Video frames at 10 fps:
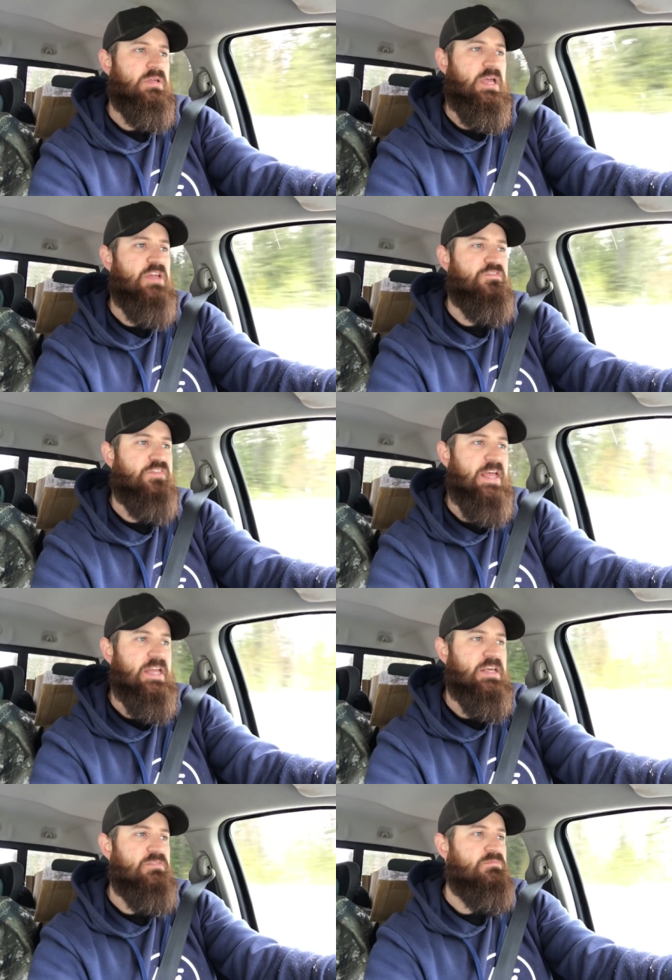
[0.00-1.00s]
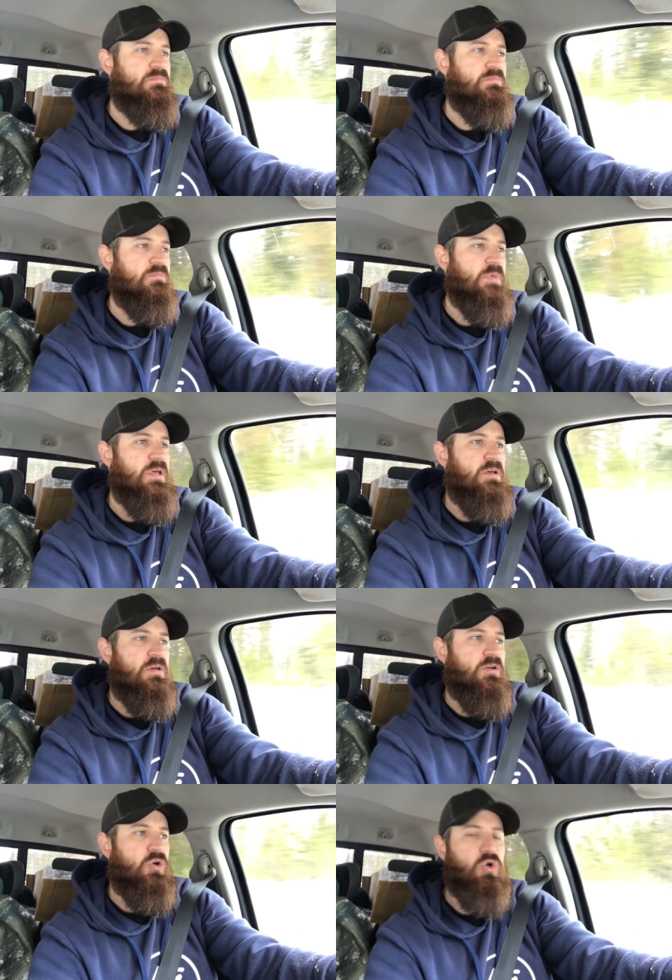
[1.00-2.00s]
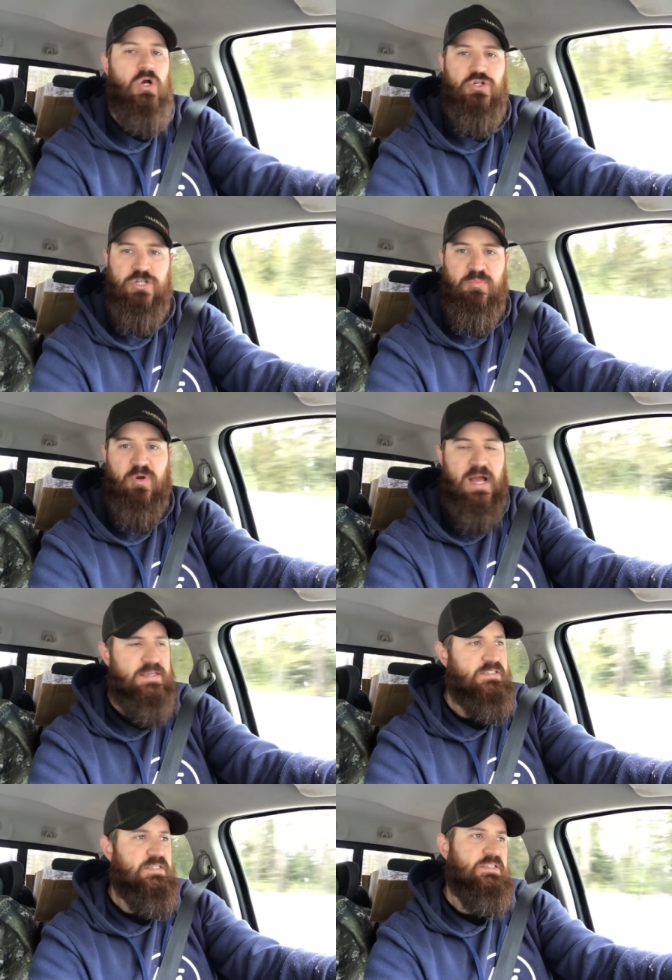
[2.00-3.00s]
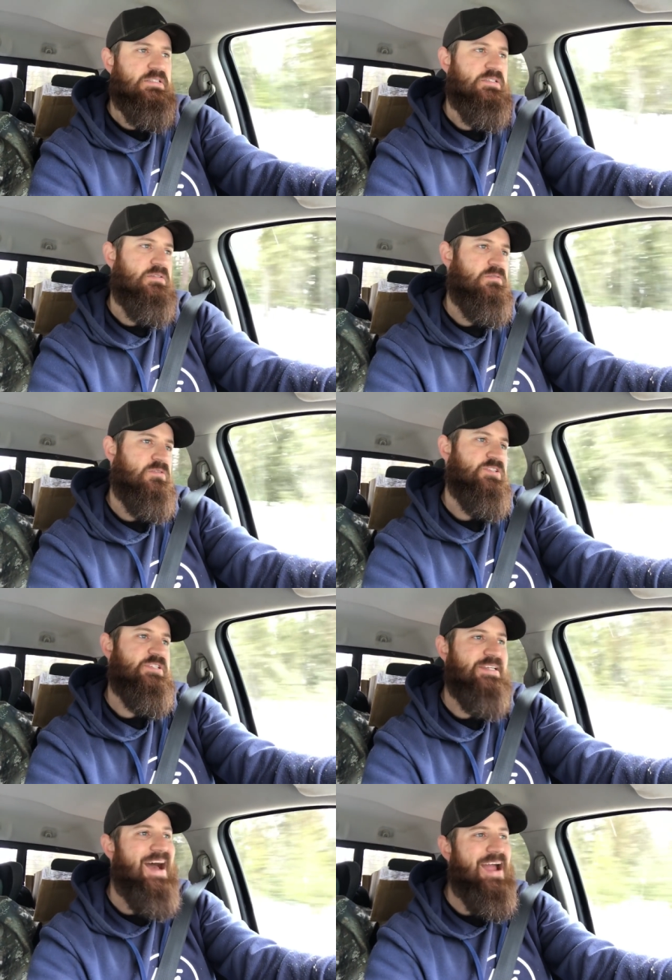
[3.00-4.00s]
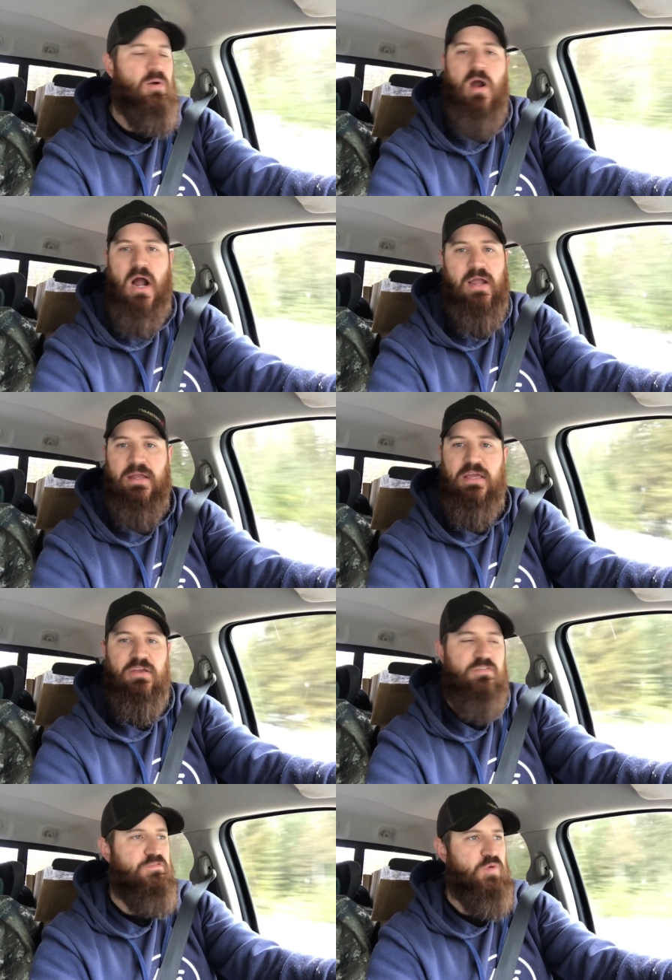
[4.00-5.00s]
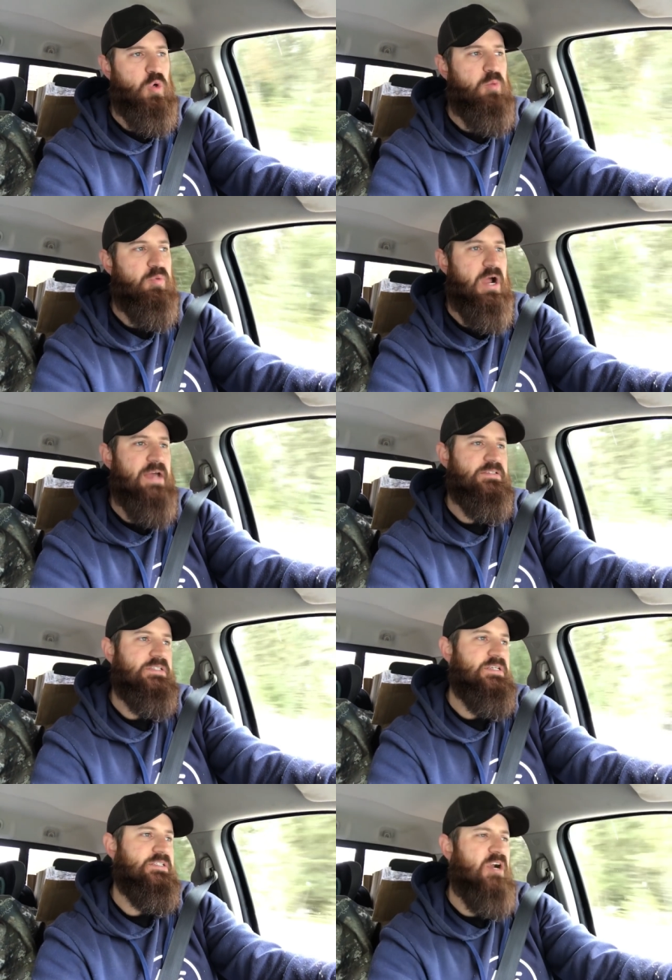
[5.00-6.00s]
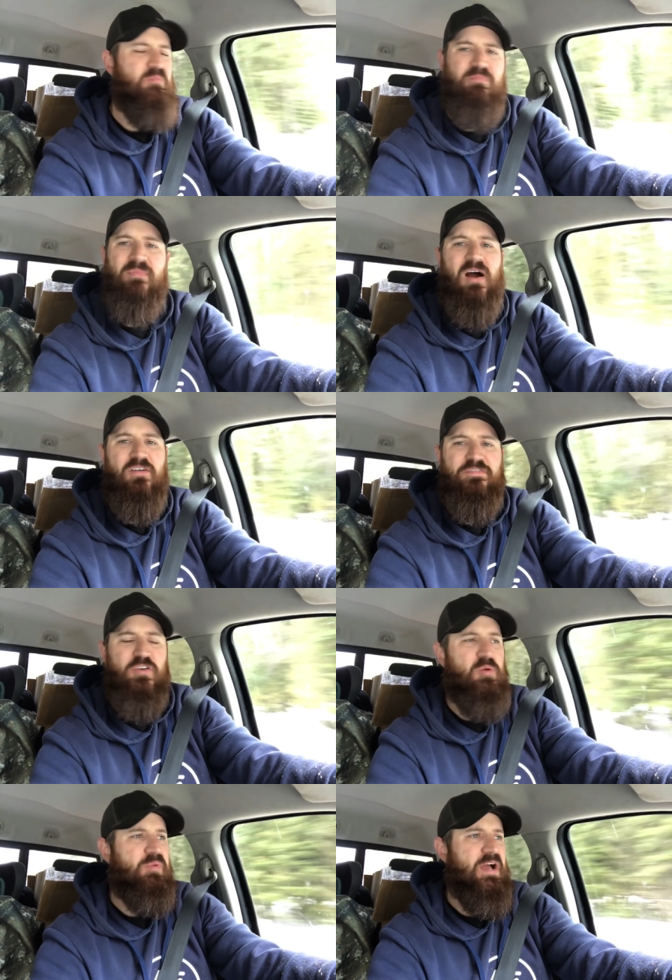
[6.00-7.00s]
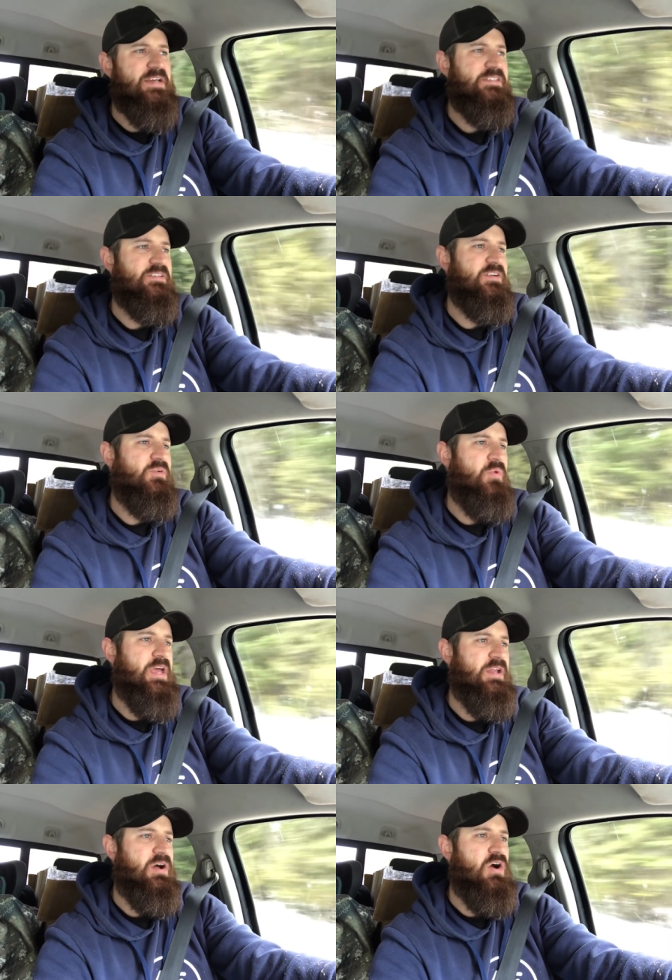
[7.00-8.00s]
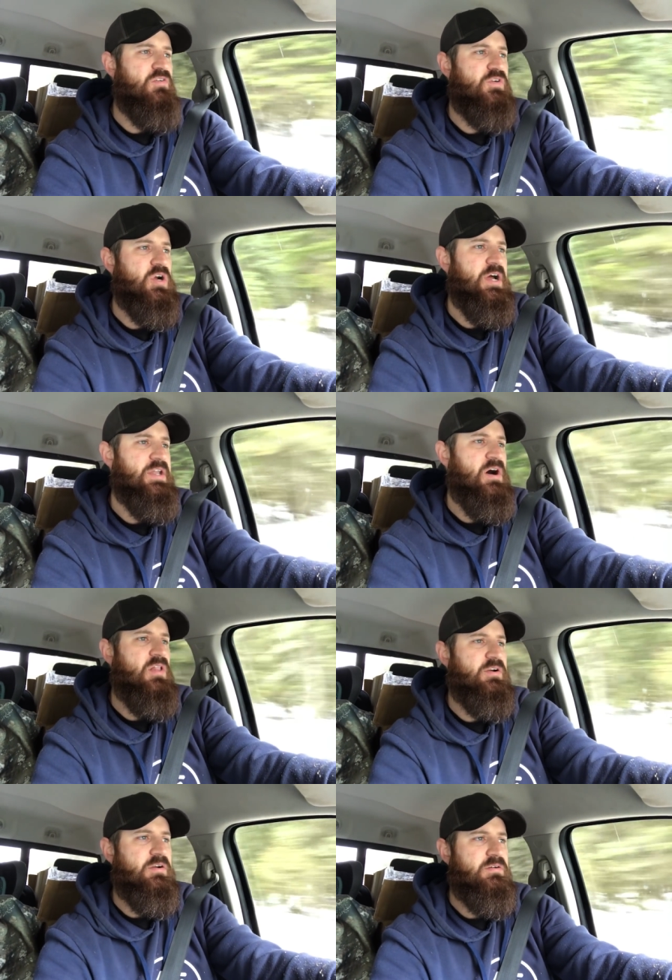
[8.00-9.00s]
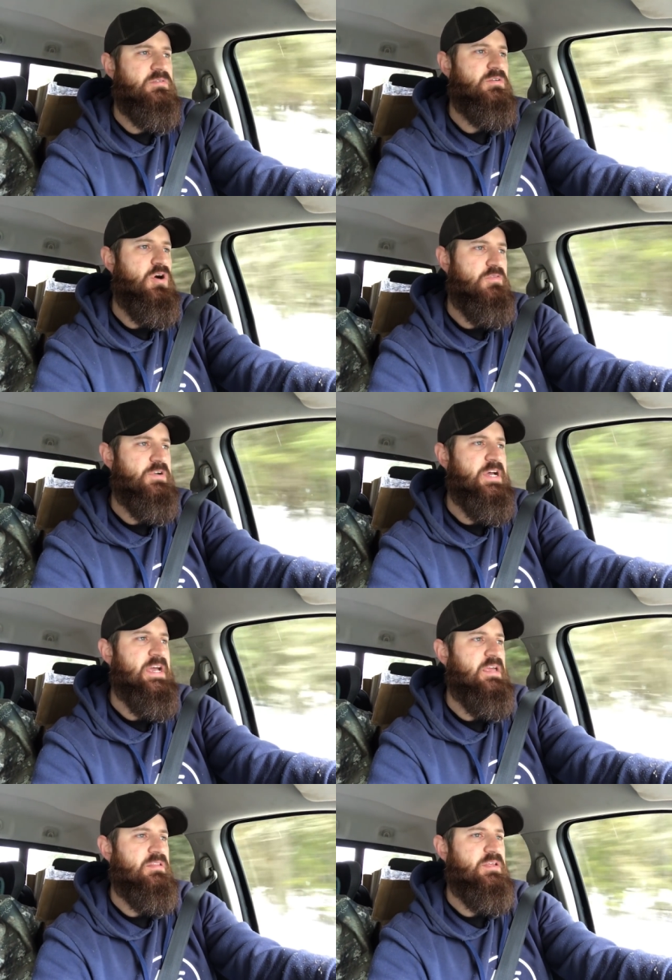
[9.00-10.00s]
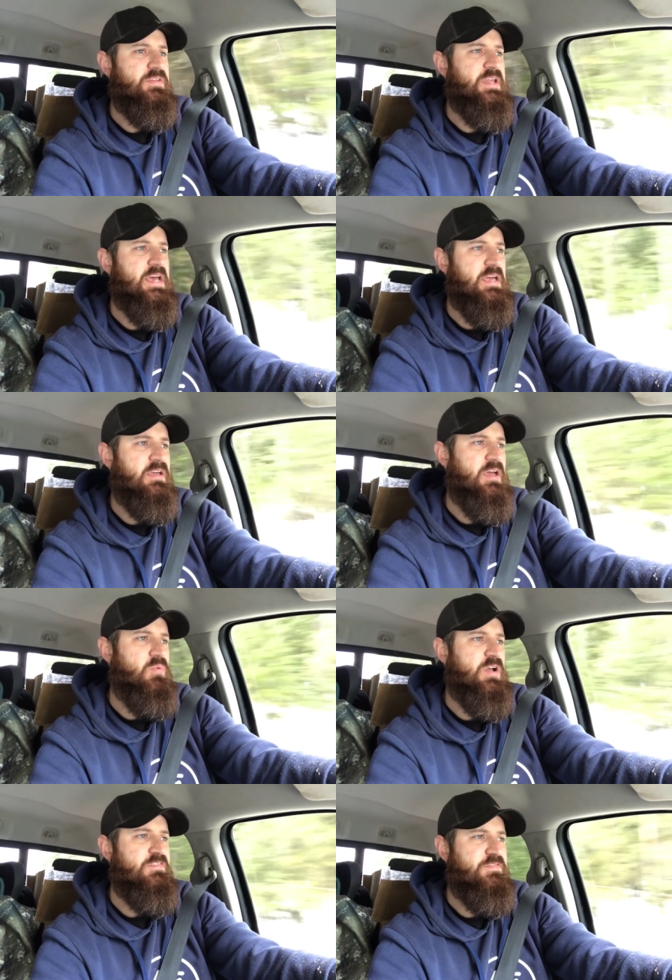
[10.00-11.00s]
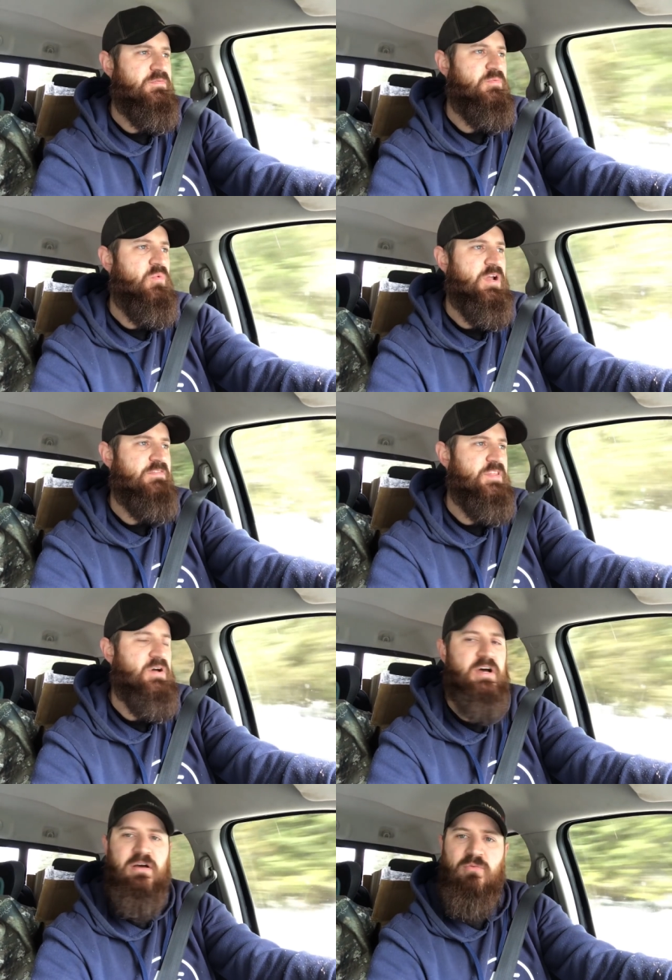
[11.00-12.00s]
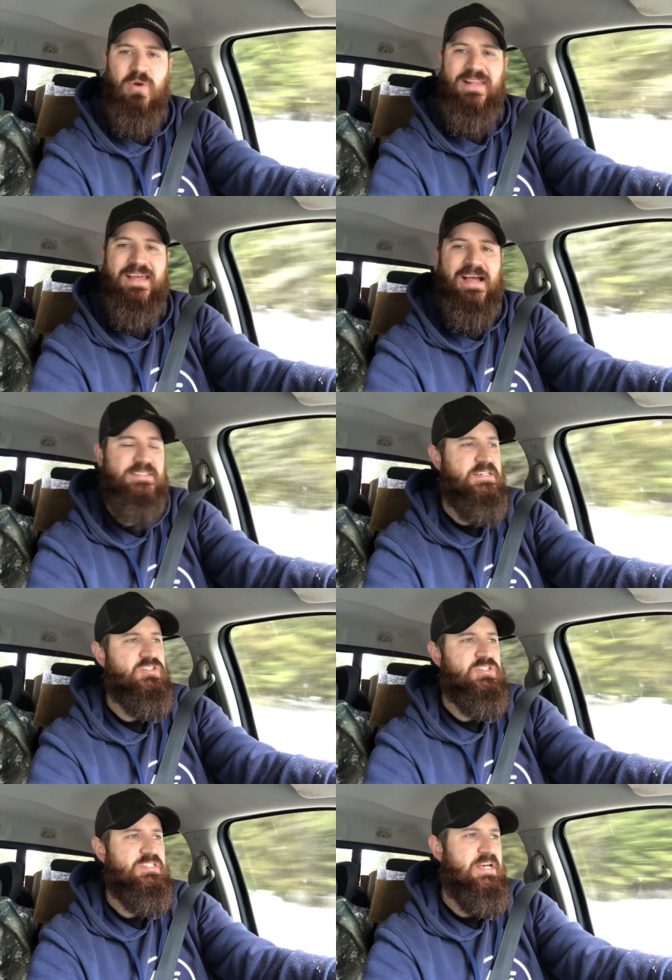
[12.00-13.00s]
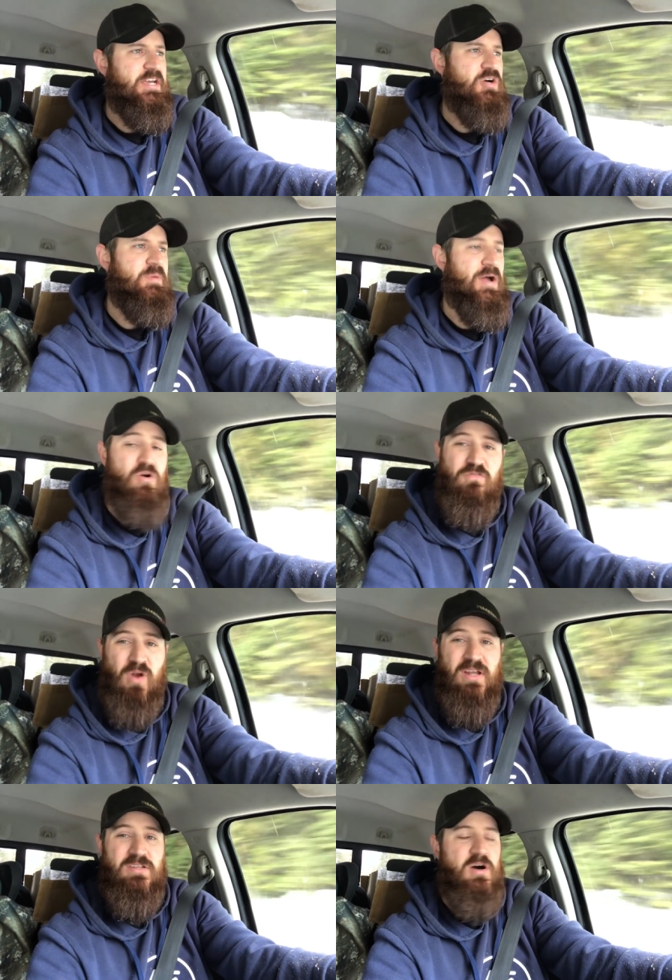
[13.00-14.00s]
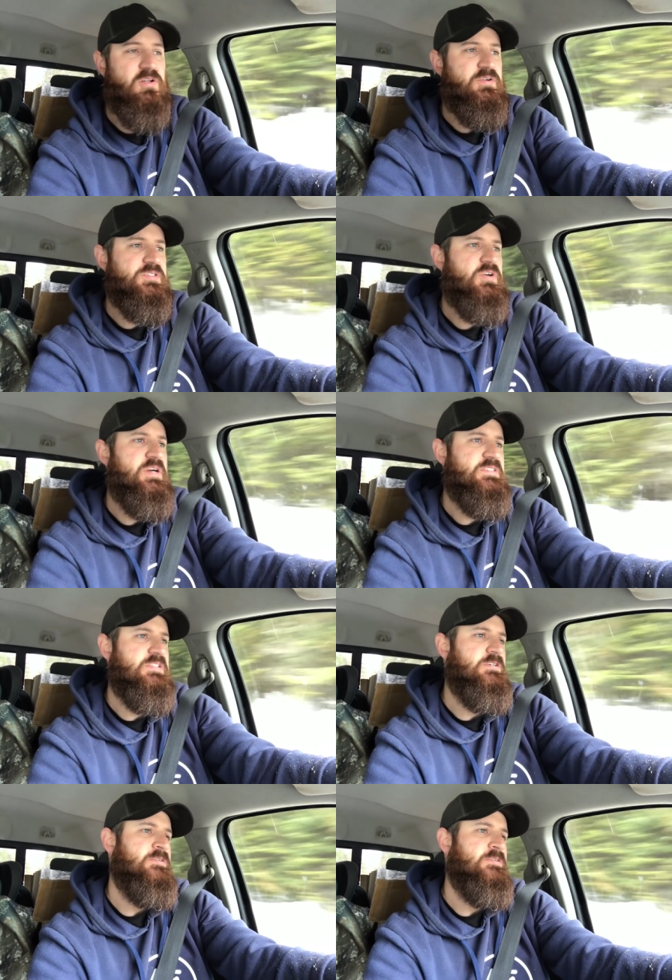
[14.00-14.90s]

inflated grocery prices, skyrocketing fuel prices. Our fuel price went over $1 overnight the other day at one of the gas stations that I go by. Over $1, it's crazy.